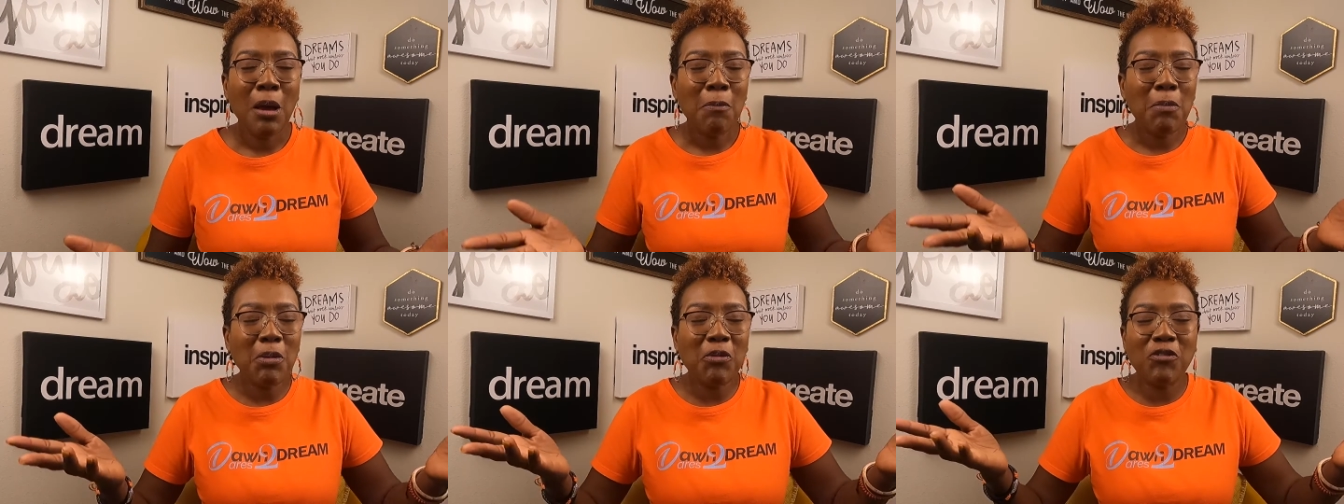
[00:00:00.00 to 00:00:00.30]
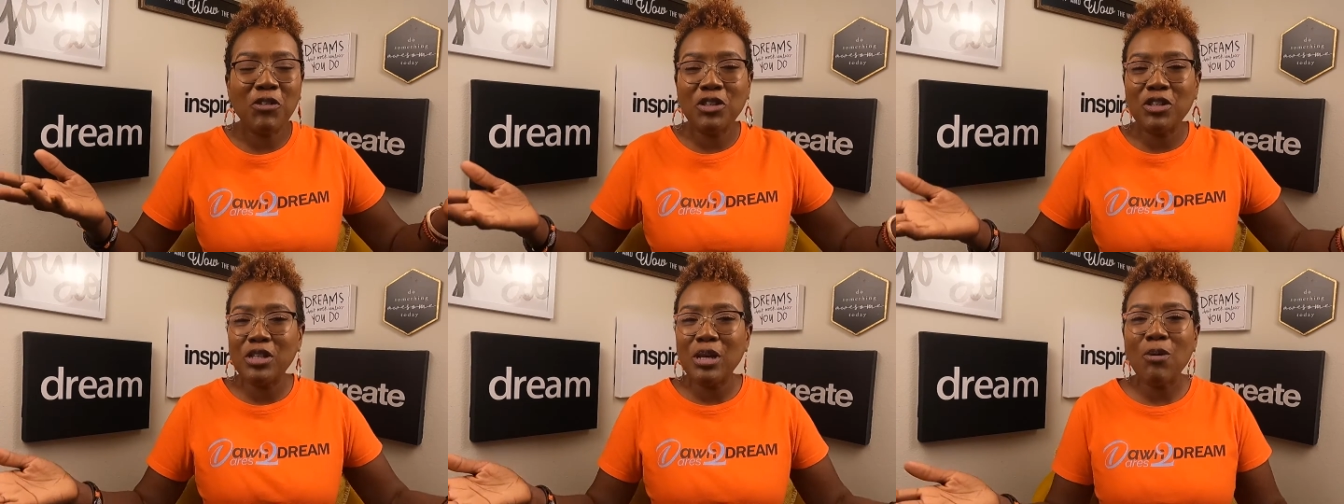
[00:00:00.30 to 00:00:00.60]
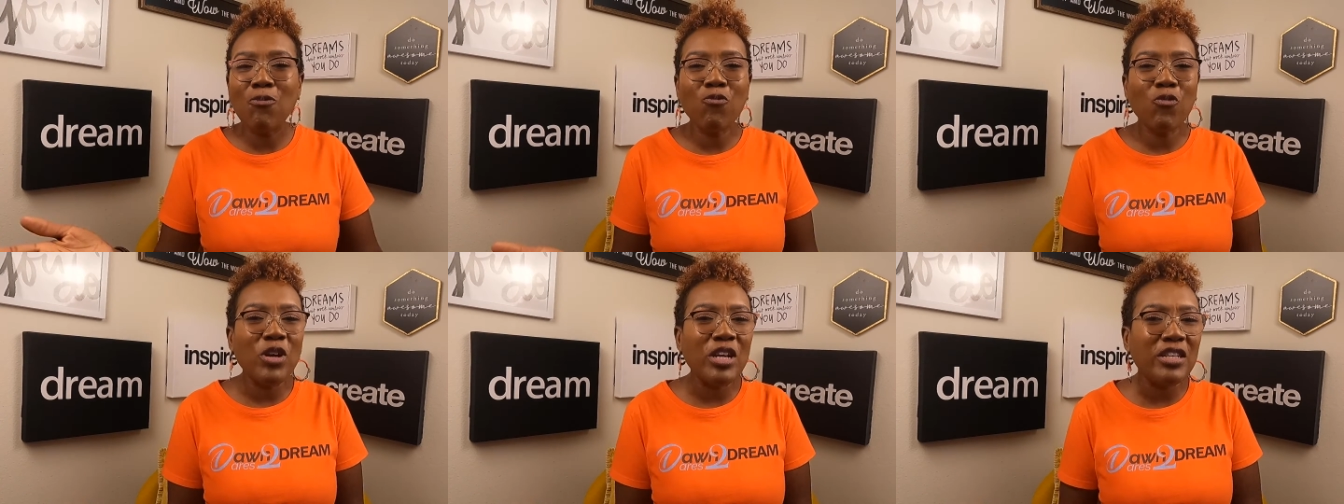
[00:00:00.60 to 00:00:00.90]
but for
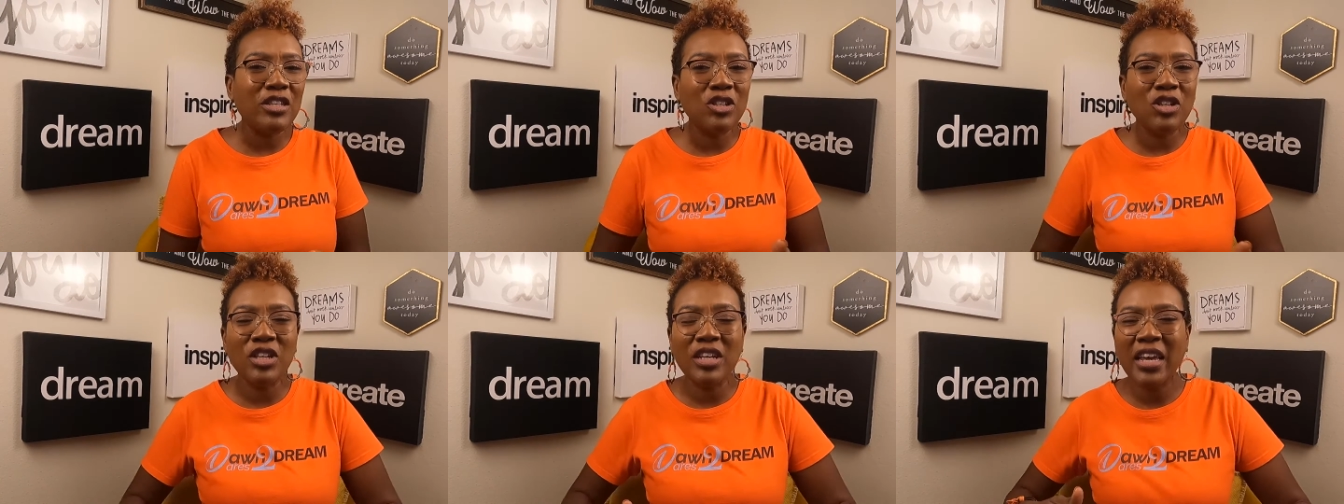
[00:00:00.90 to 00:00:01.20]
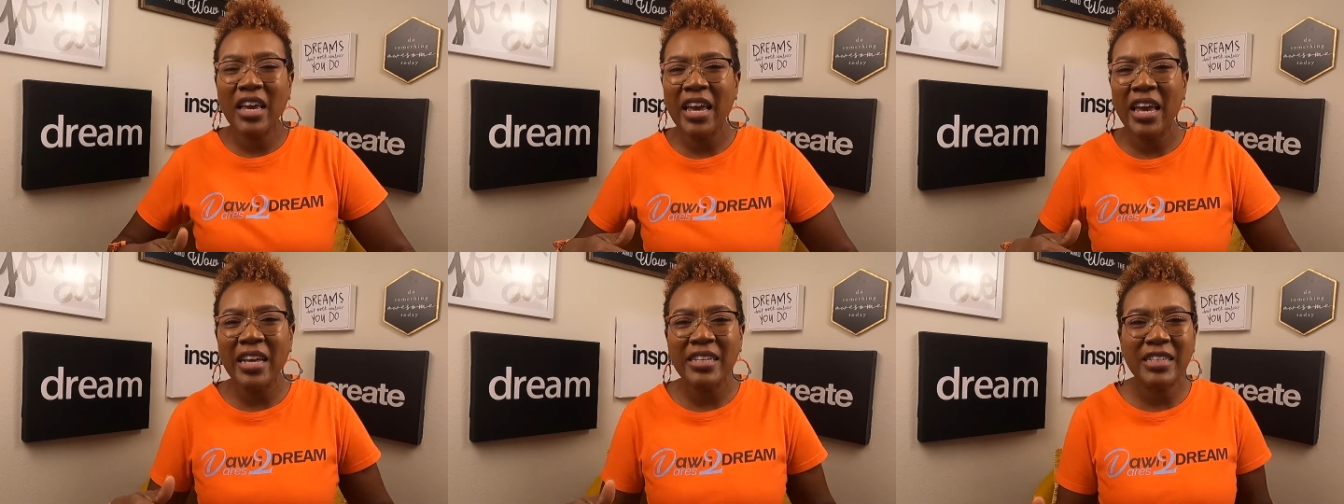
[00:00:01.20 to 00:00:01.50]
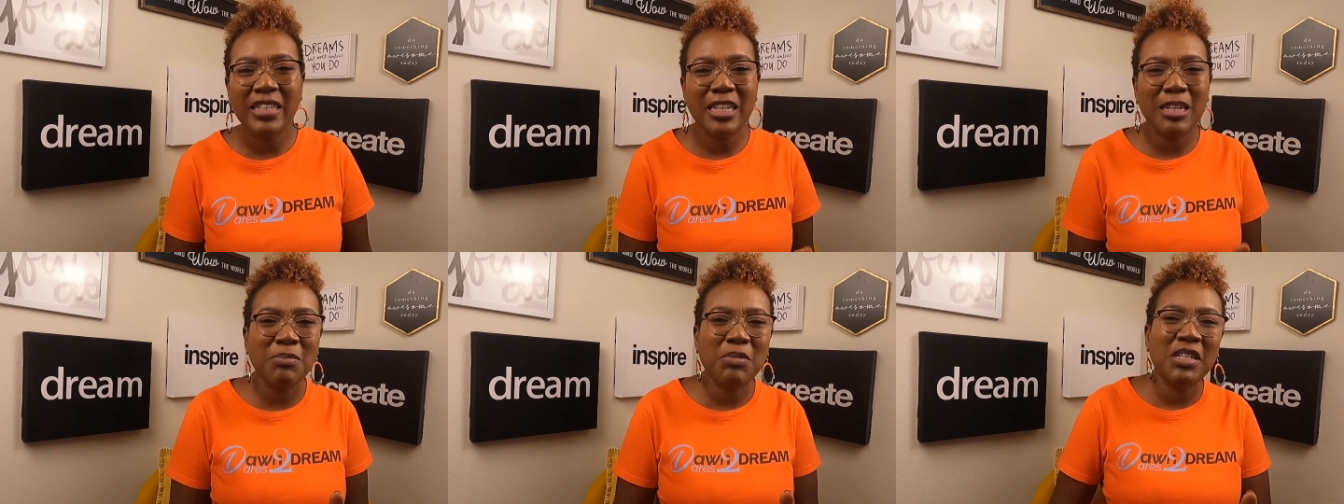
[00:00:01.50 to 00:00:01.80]
some reason you can't
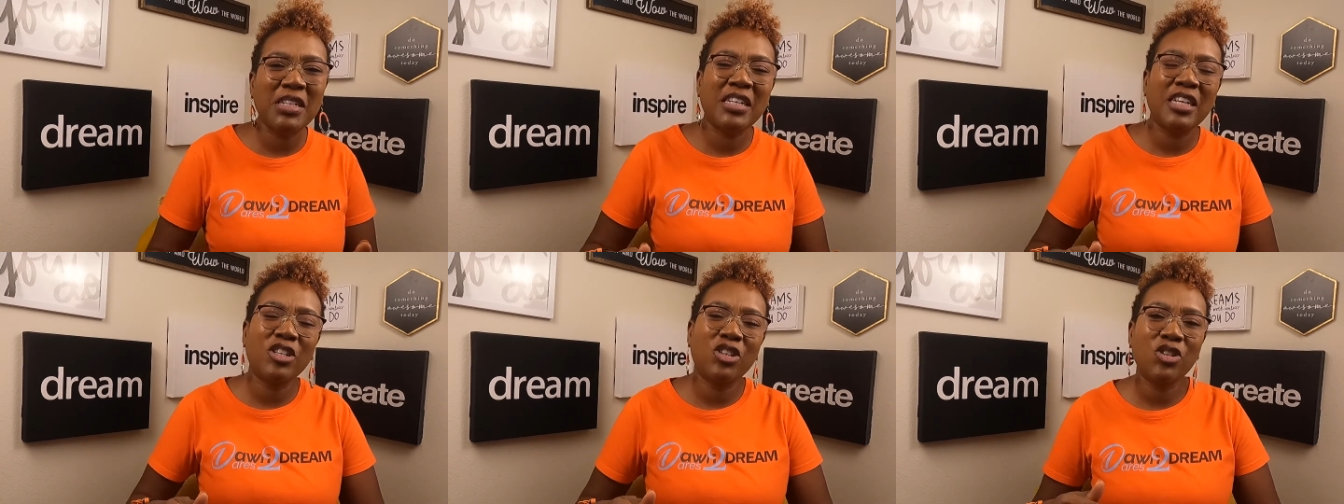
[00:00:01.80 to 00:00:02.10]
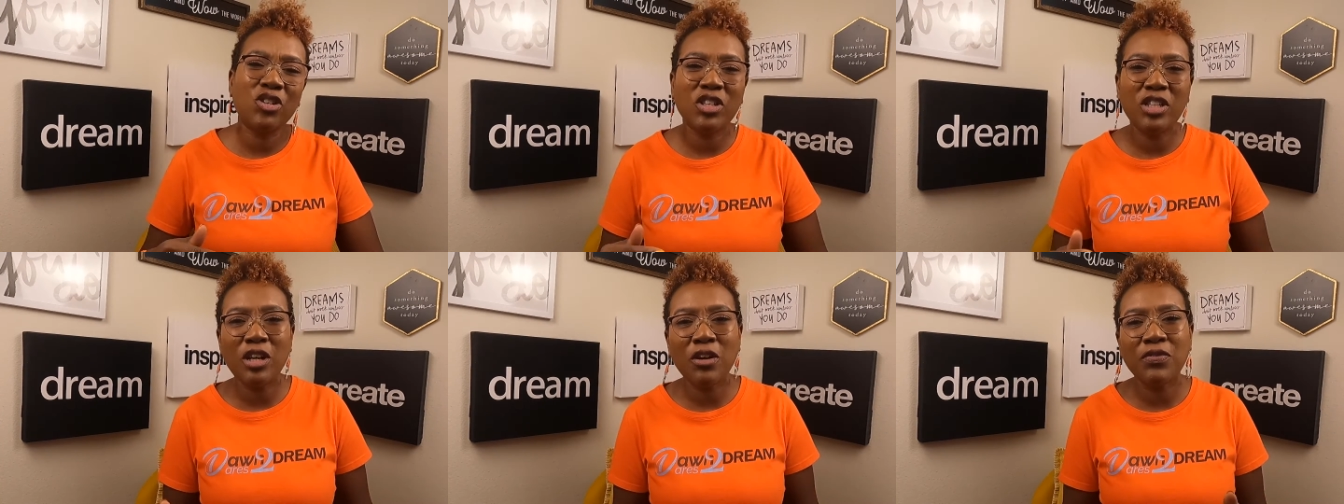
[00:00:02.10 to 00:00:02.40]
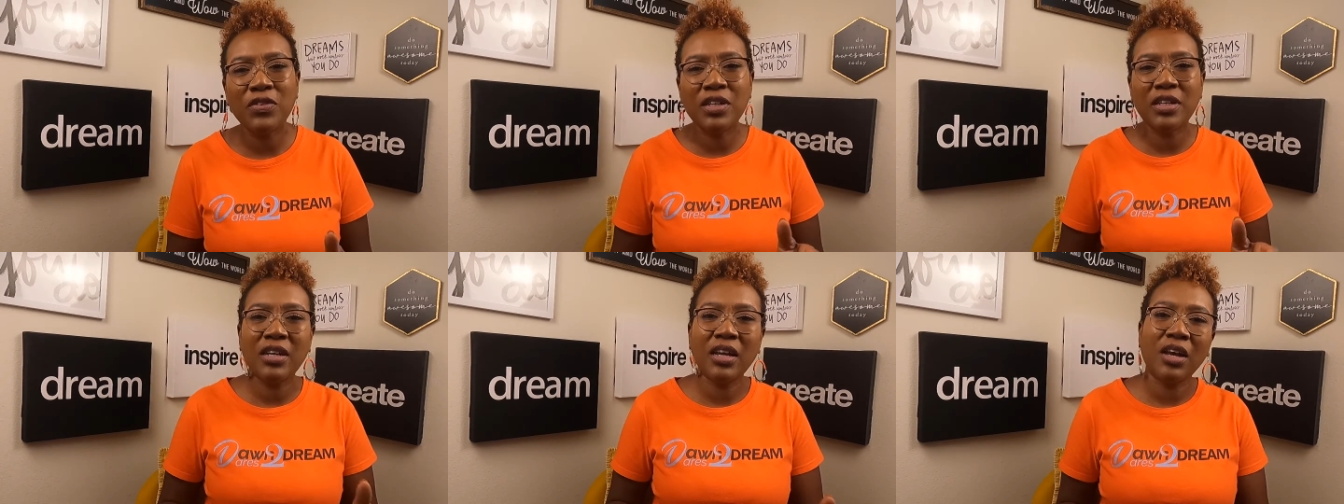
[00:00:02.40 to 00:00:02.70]
seem to get
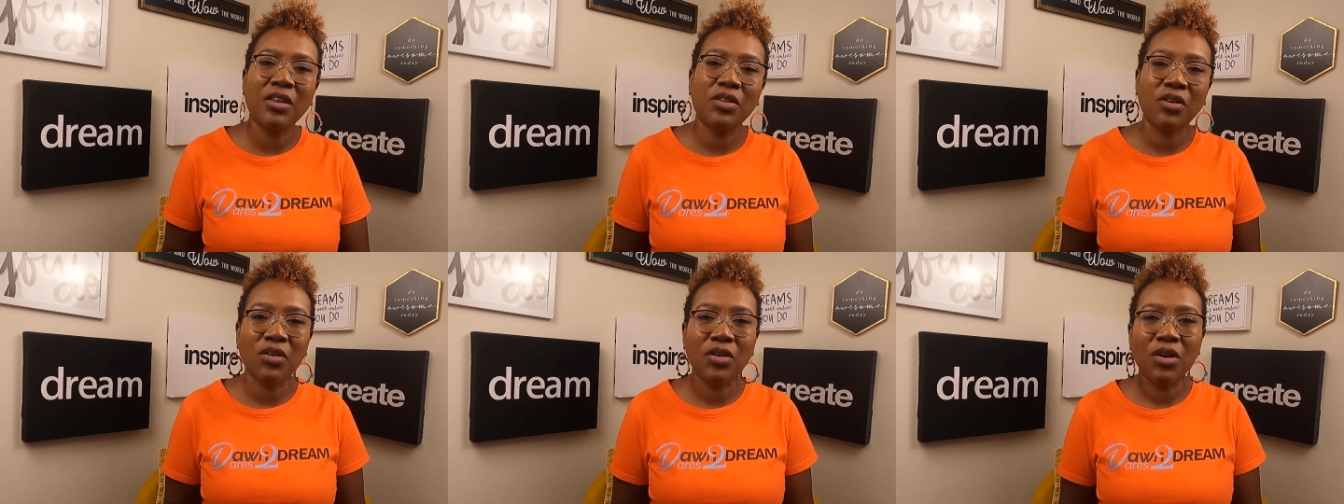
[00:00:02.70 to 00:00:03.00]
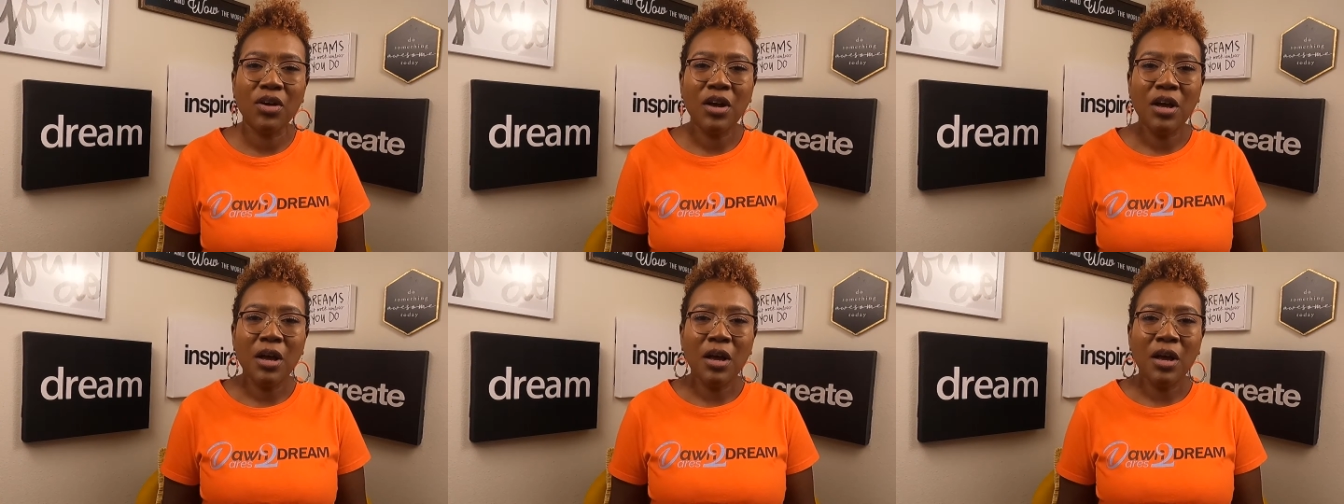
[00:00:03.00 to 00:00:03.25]
yourself together,